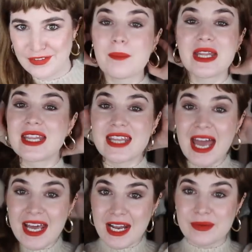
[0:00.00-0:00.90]
But
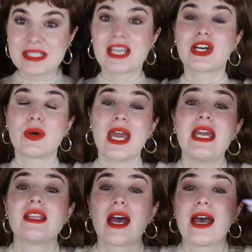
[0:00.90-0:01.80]
then I was like,
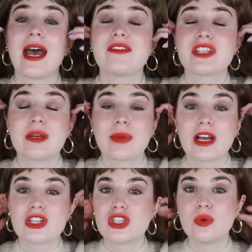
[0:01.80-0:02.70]
okay, I have to compare
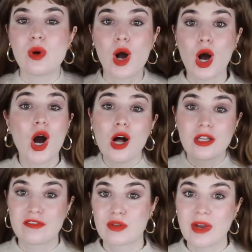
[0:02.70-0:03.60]
it to all
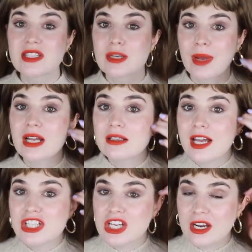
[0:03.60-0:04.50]
of the reds in my collection.